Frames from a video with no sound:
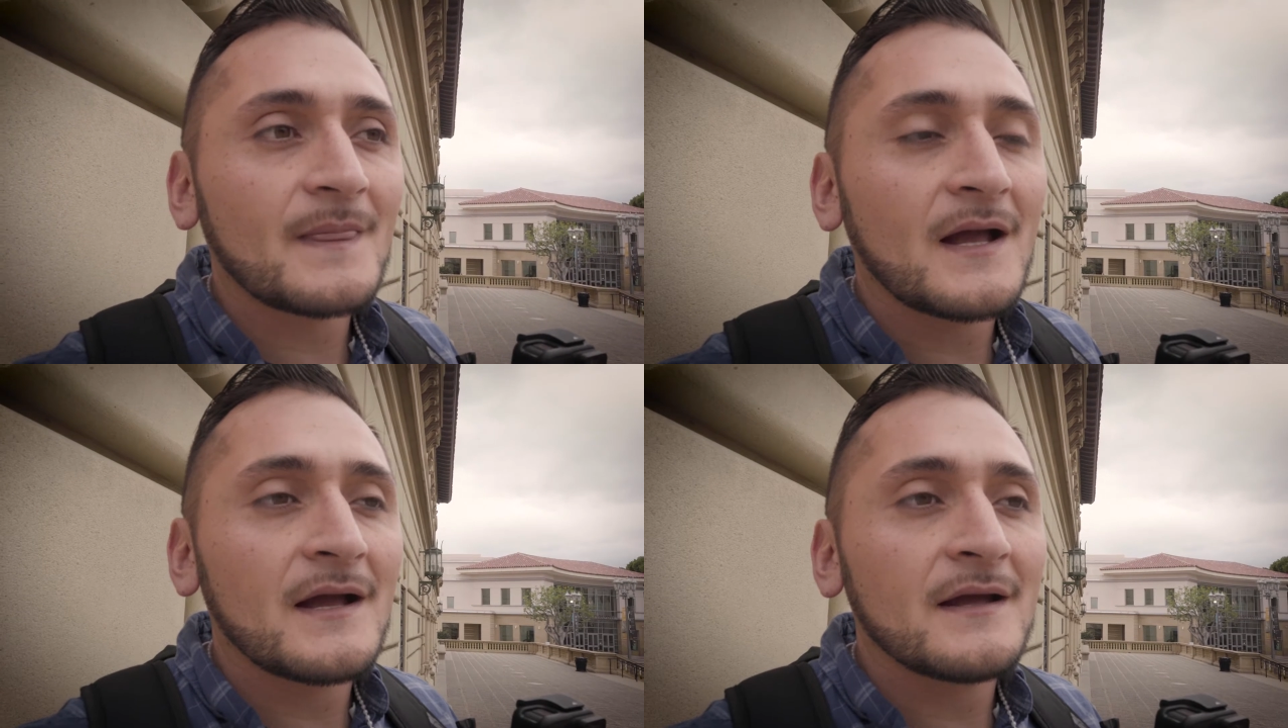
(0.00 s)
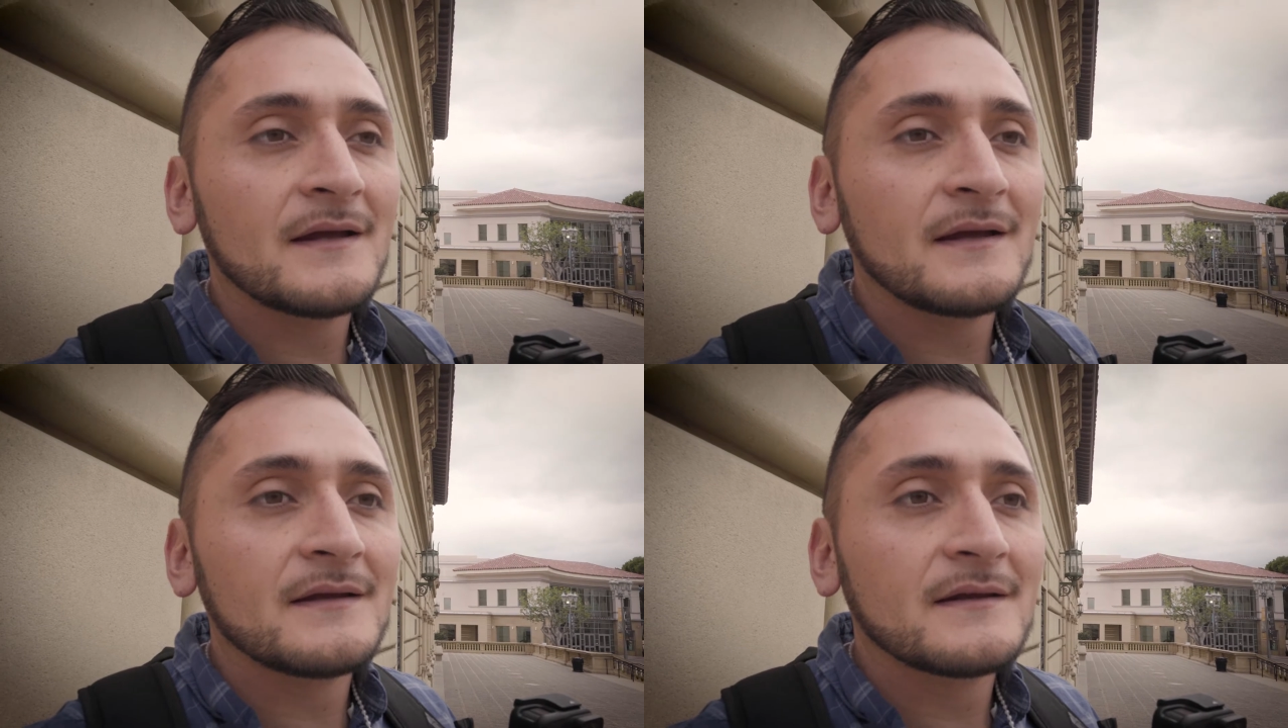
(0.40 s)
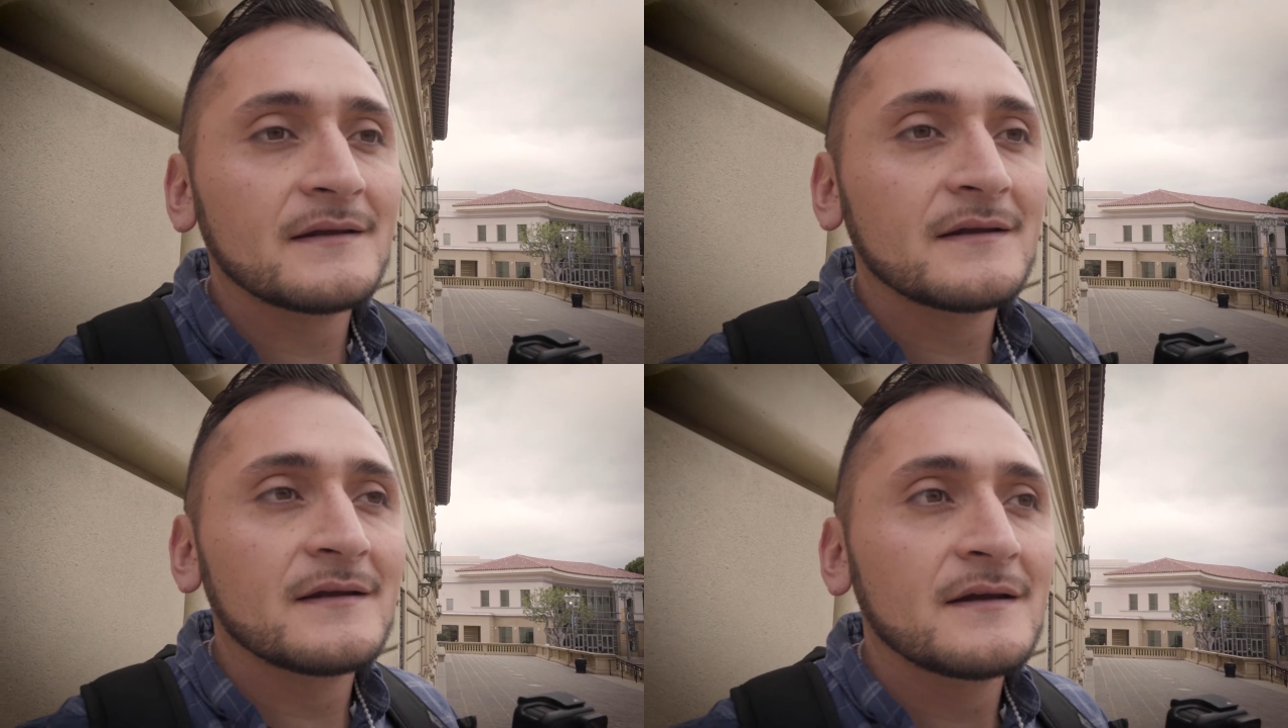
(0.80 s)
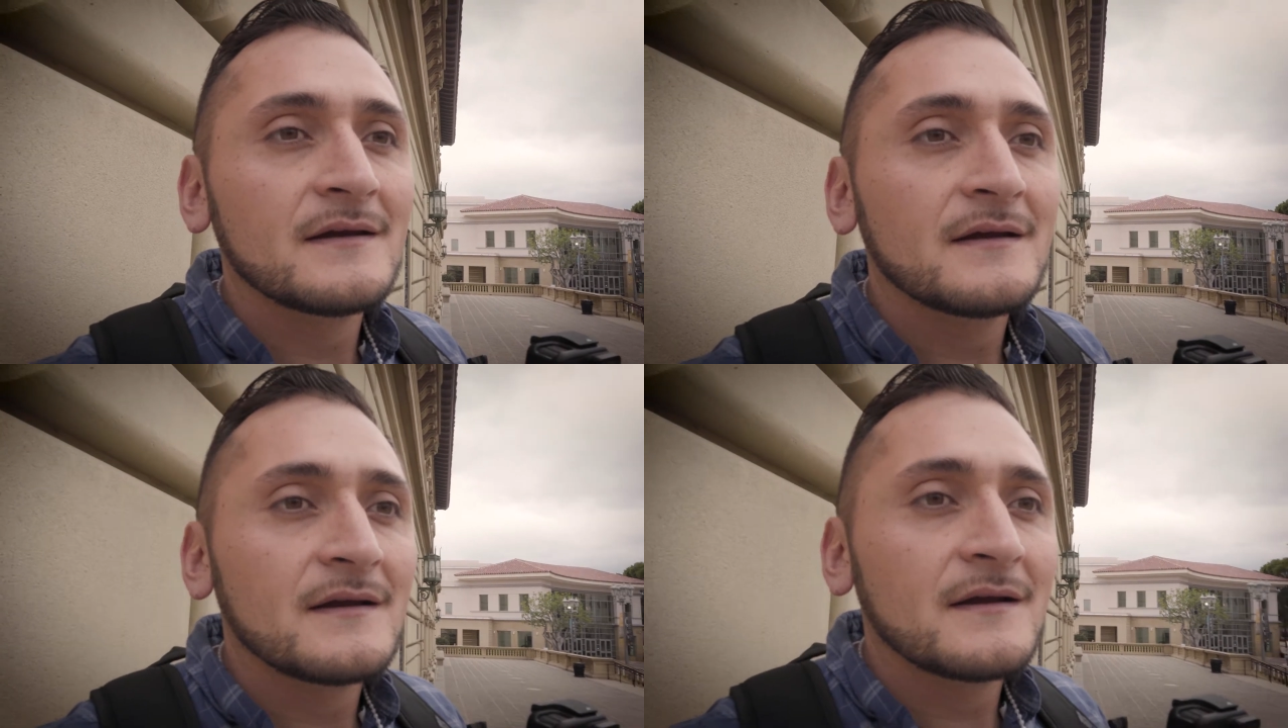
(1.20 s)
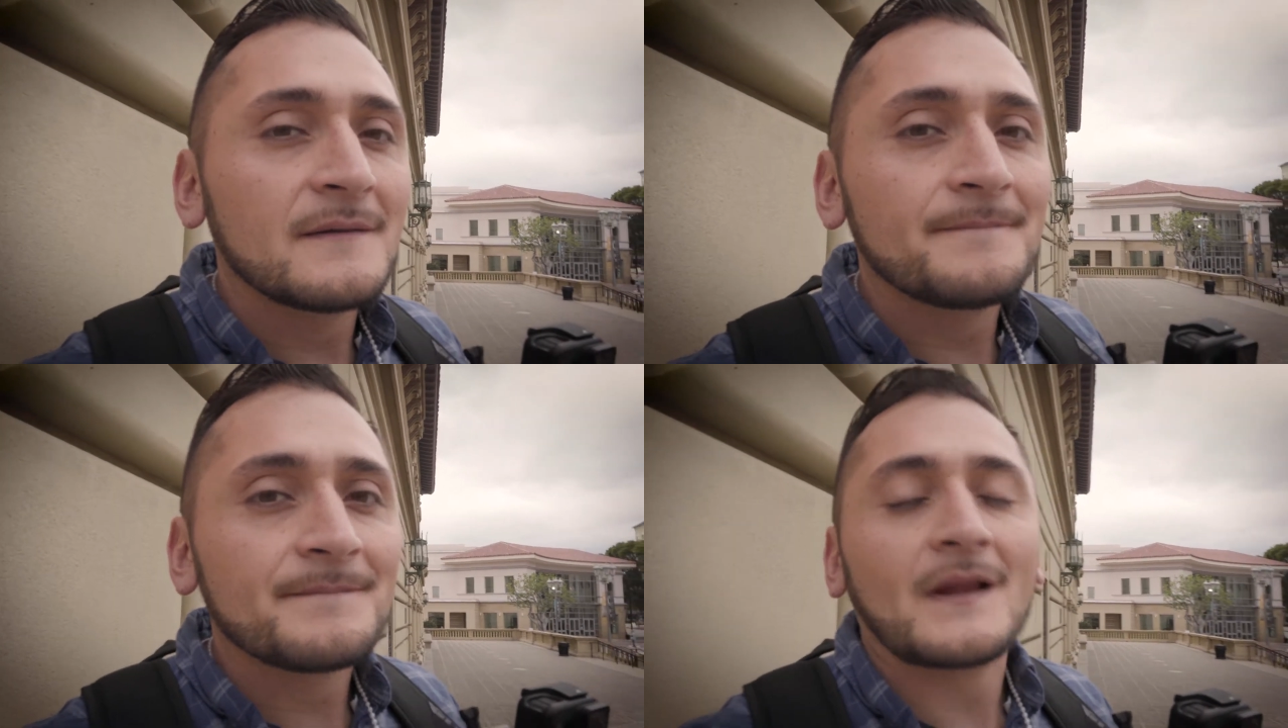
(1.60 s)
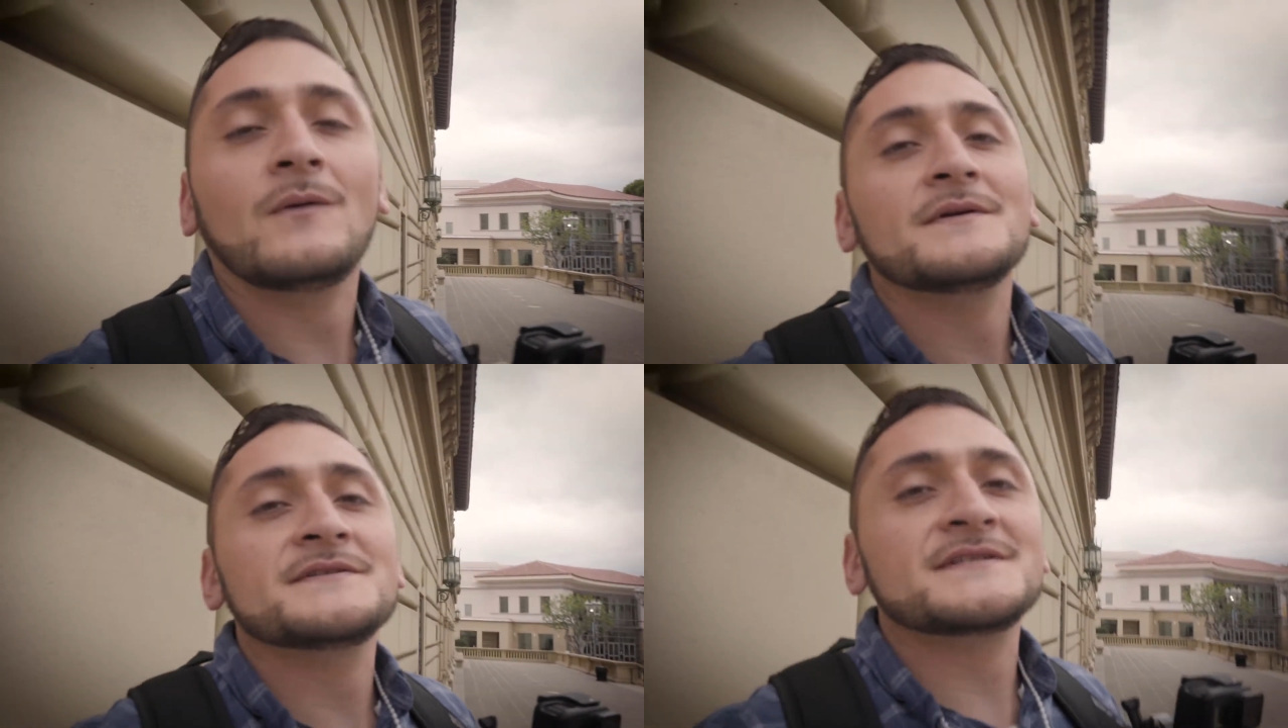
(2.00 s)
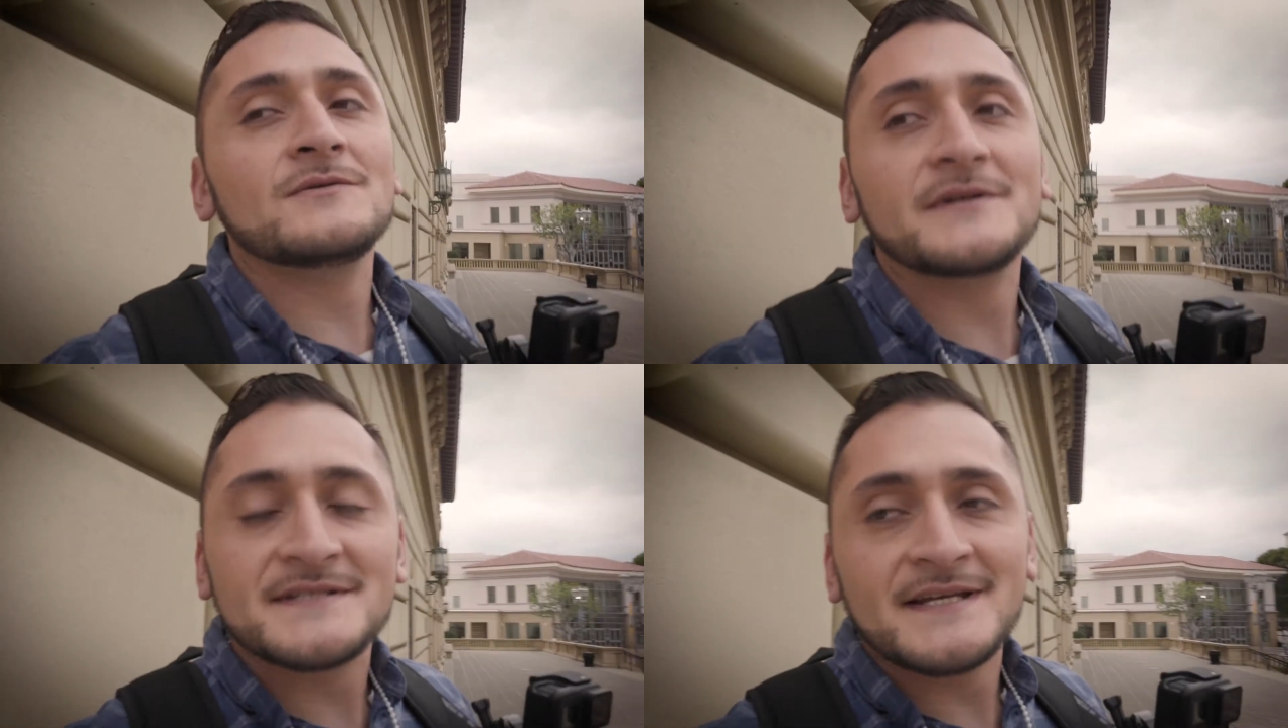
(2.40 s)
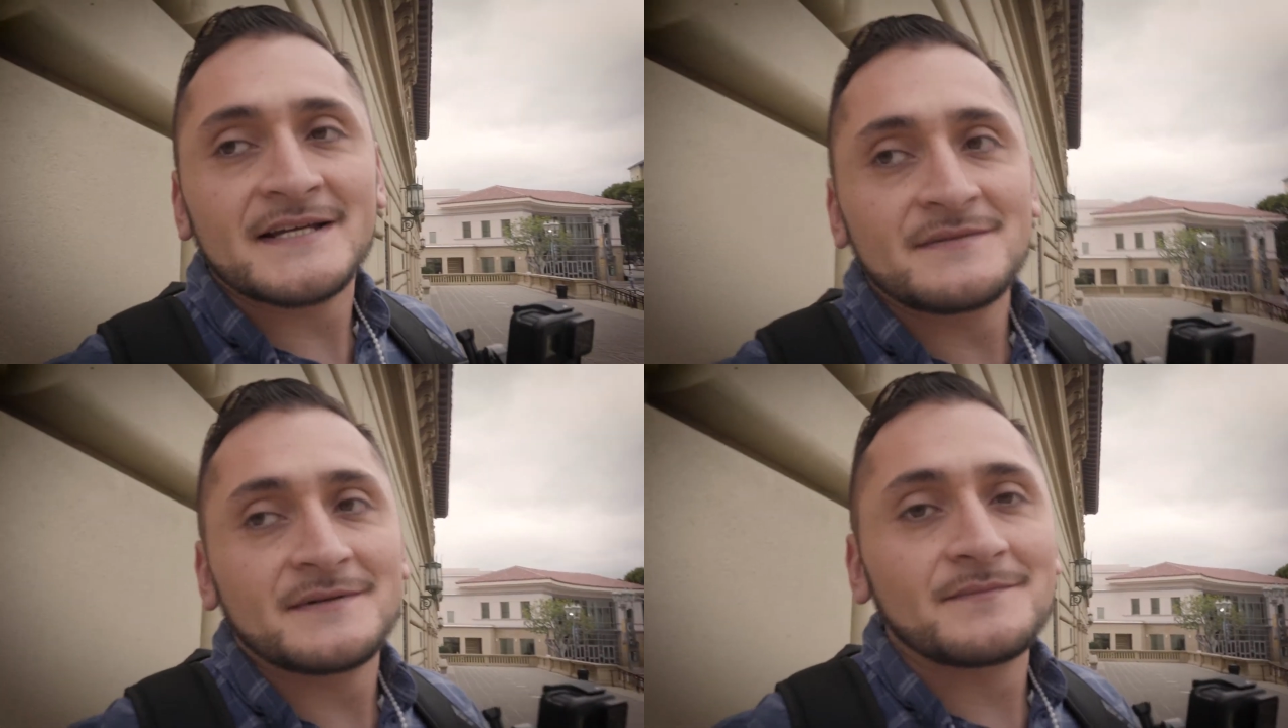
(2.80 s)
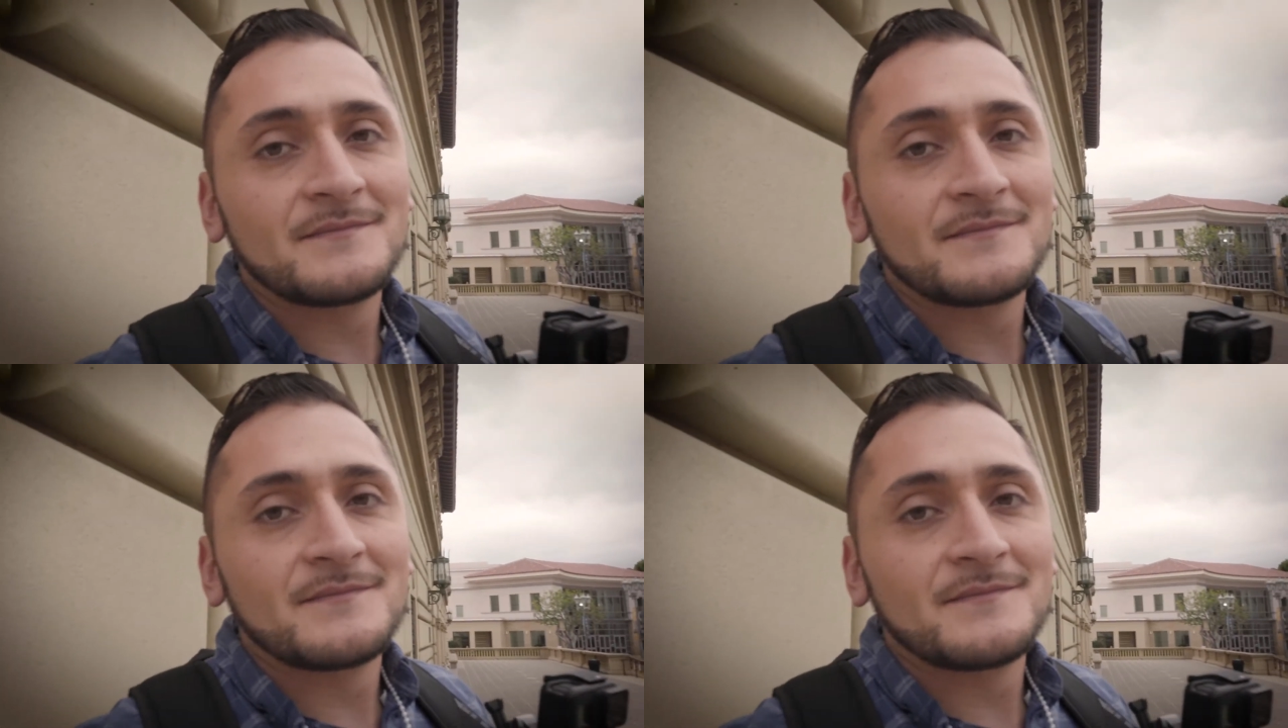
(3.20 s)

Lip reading: I want to see where this takes me.